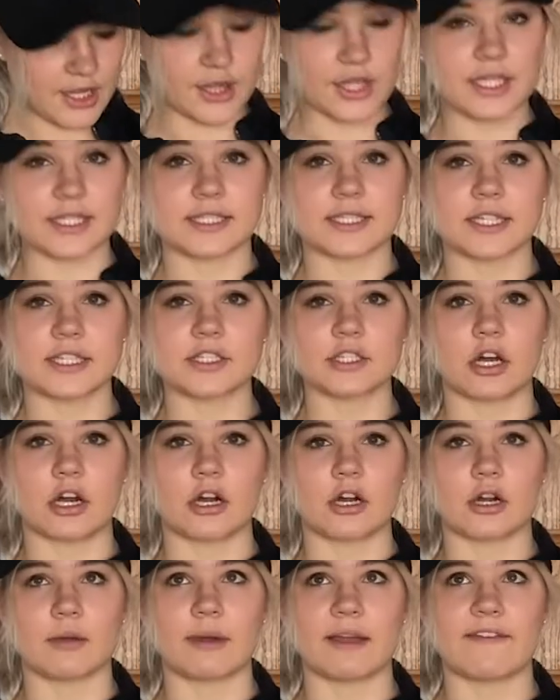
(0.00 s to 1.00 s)
These things
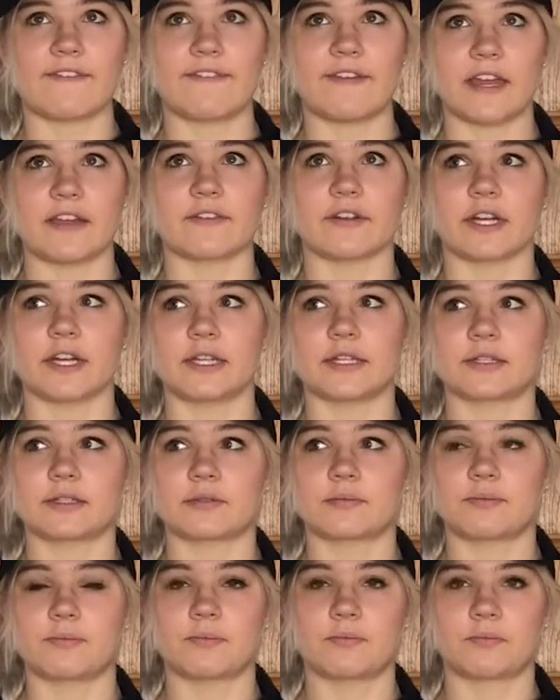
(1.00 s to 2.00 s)
are my favorite
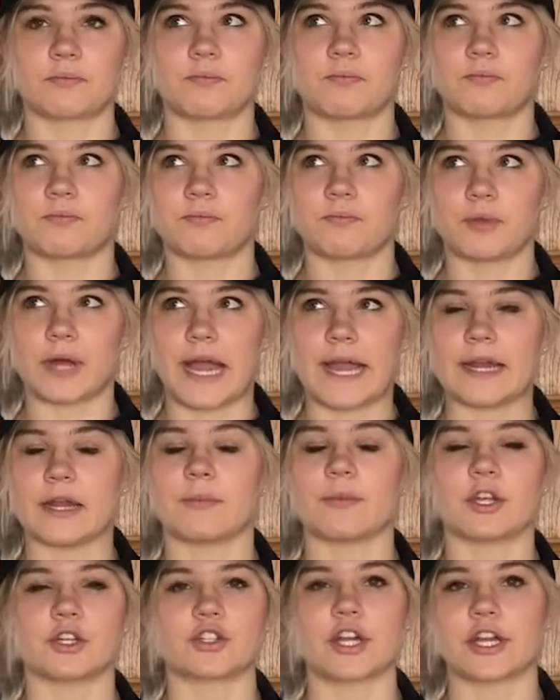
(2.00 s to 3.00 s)

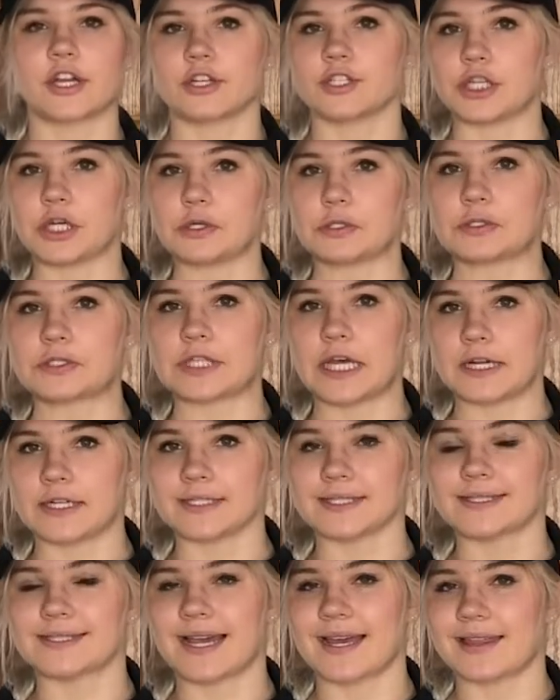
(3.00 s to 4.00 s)
item that Trader Joe's
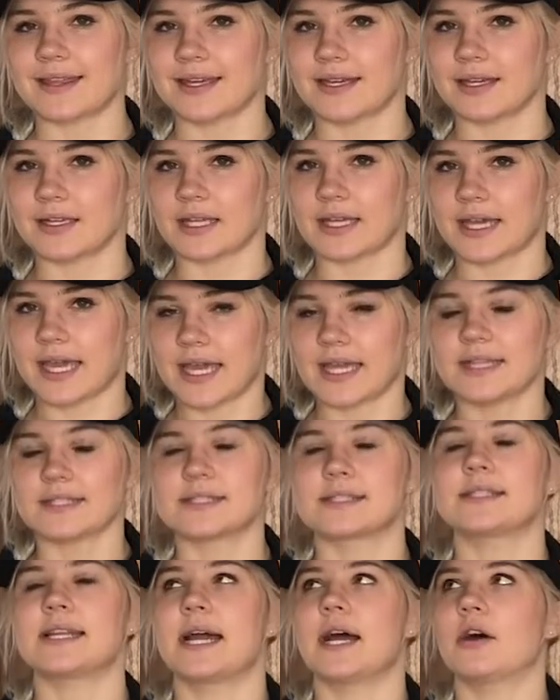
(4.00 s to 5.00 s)
sells, I think, like
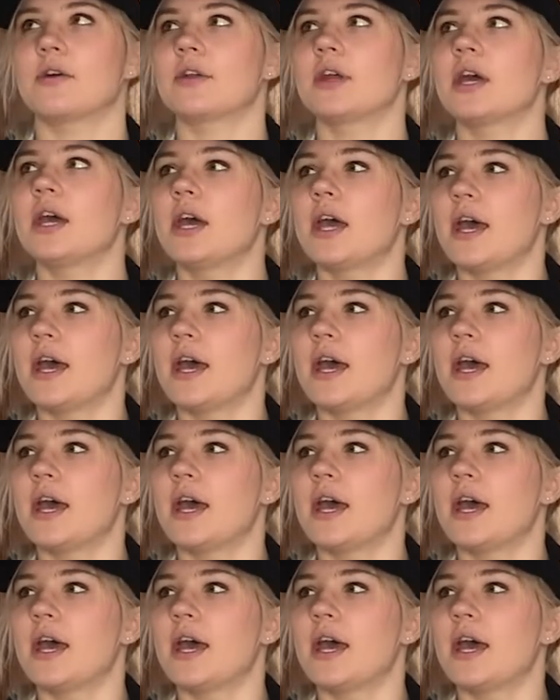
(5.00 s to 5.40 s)
hands down.